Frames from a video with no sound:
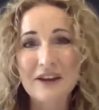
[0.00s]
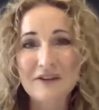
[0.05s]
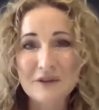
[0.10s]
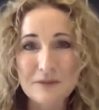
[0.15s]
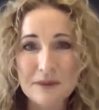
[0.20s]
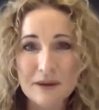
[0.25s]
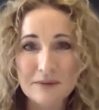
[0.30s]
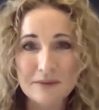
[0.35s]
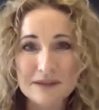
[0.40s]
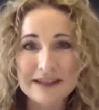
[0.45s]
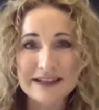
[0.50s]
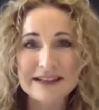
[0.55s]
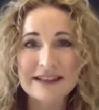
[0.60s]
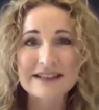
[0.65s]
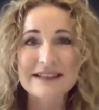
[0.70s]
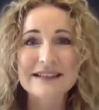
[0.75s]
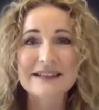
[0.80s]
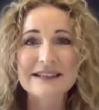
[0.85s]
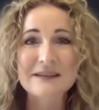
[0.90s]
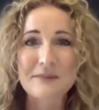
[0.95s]
You have to be able to
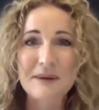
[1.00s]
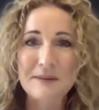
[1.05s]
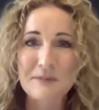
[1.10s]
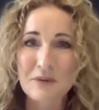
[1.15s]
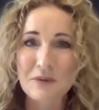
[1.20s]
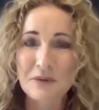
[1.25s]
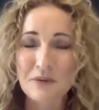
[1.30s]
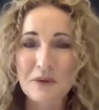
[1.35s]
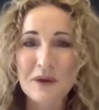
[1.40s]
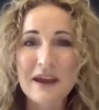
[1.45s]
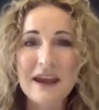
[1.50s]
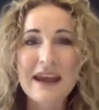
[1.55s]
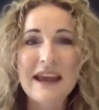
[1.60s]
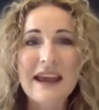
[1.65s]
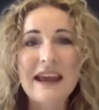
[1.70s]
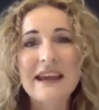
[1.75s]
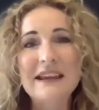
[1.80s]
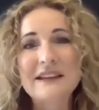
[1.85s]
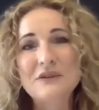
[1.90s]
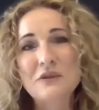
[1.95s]
listen to people
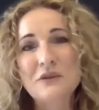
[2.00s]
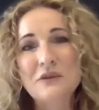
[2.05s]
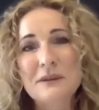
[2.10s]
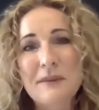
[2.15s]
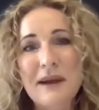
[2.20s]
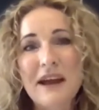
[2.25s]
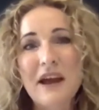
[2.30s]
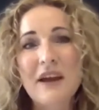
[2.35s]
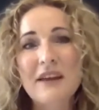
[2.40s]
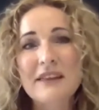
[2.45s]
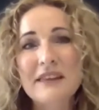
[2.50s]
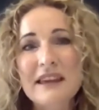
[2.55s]
and talk them out.